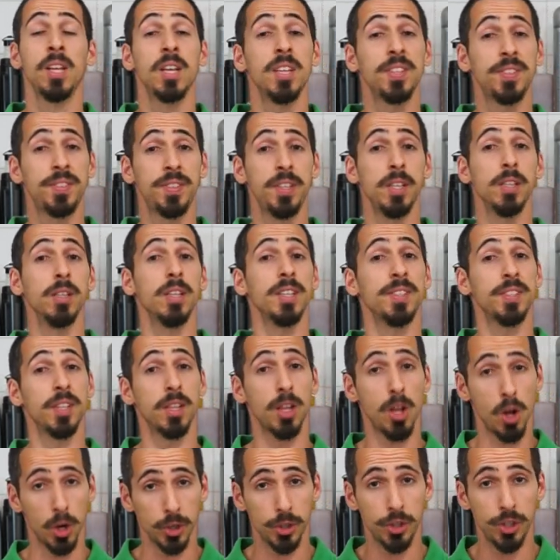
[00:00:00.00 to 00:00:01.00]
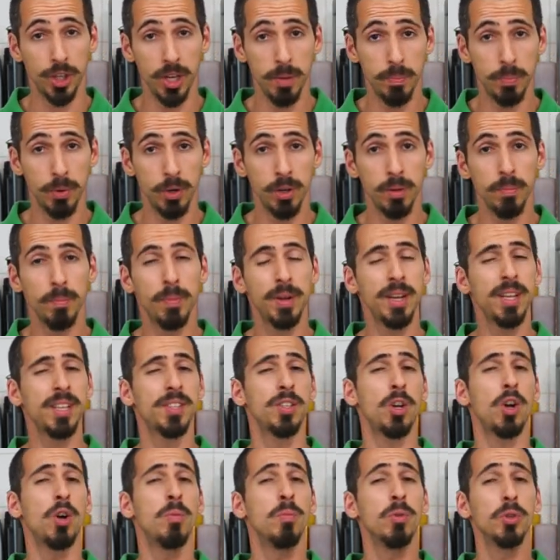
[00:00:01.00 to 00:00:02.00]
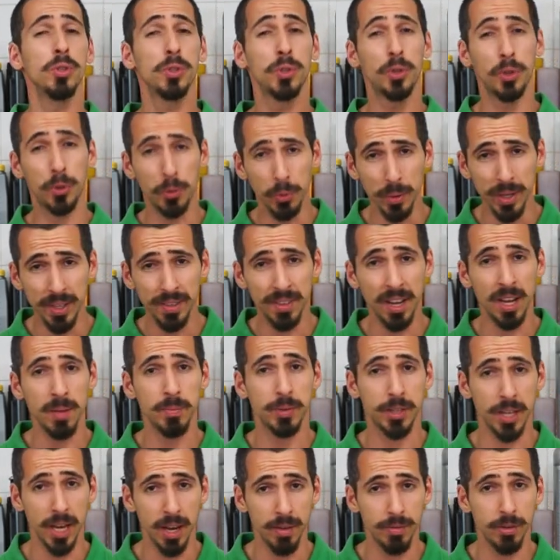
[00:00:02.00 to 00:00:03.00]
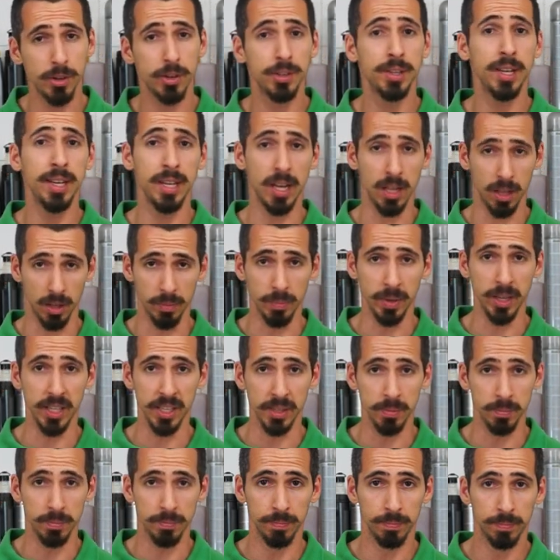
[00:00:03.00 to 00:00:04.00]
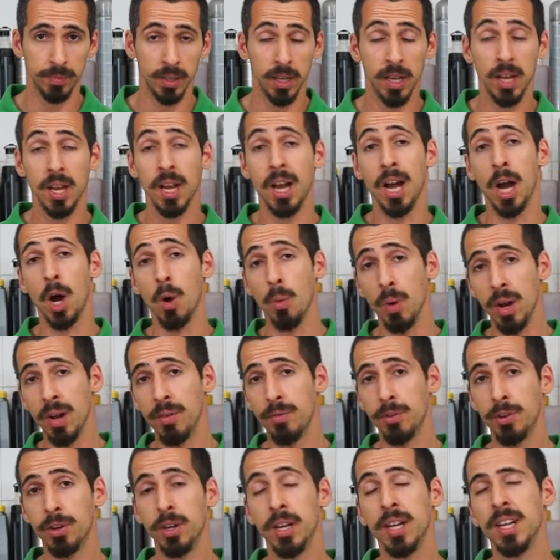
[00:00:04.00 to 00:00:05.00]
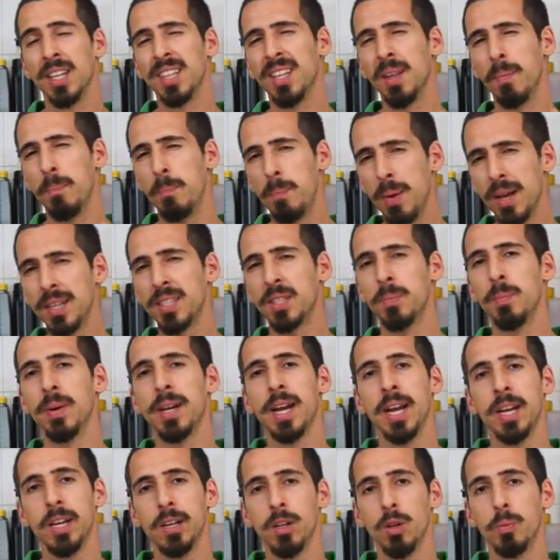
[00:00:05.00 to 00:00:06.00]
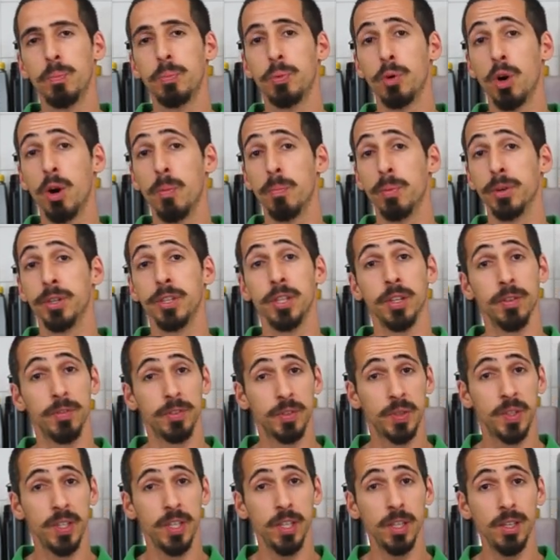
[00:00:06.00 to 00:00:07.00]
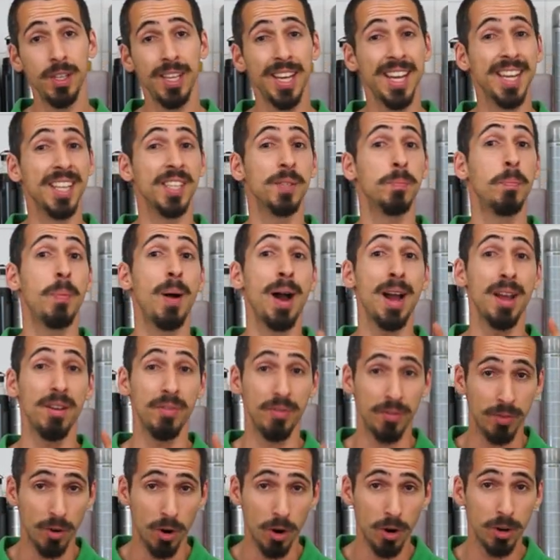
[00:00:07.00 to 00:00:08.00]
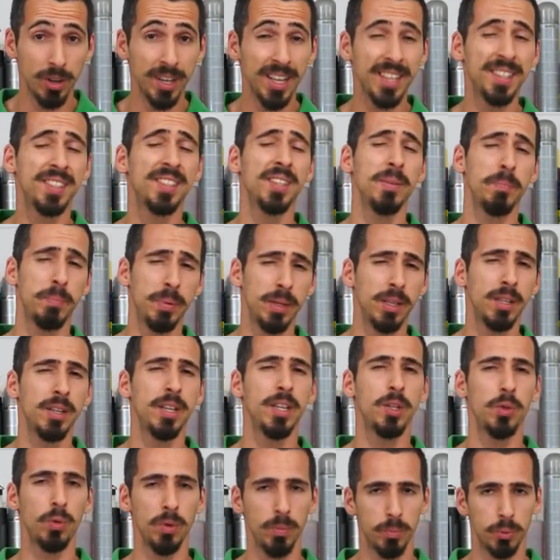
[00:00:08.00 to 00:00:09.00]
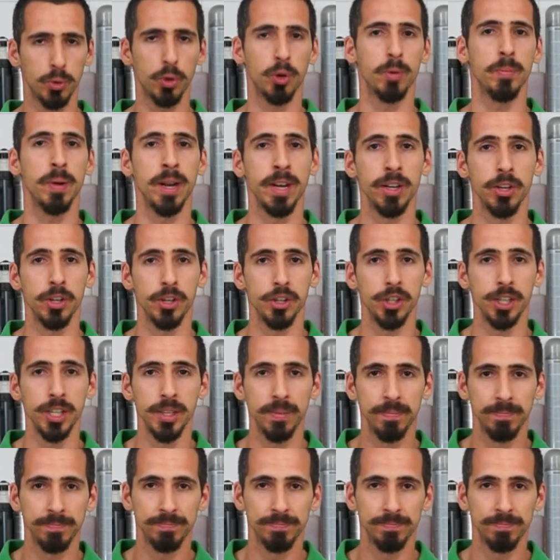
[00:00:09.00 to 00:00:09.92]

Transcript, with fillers: Steel is a lot cheaper, but is almost three times heavier than aluminium. However, the best mechanical property of steel is by far its ability to absorb energy.